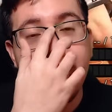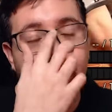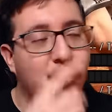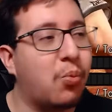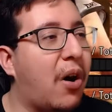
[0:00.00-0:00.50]

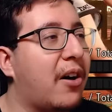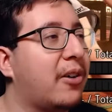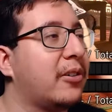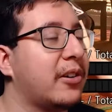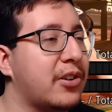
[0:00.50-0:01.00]

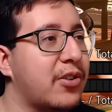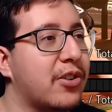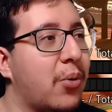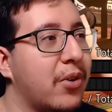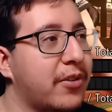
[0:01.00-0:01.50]
while you're
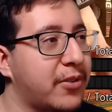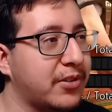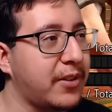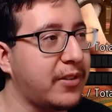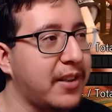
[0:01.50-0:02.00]
going for
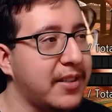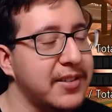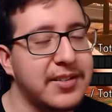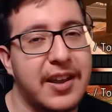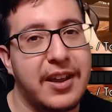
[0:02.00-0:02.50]
stuff like
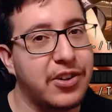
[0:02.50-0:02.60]
this,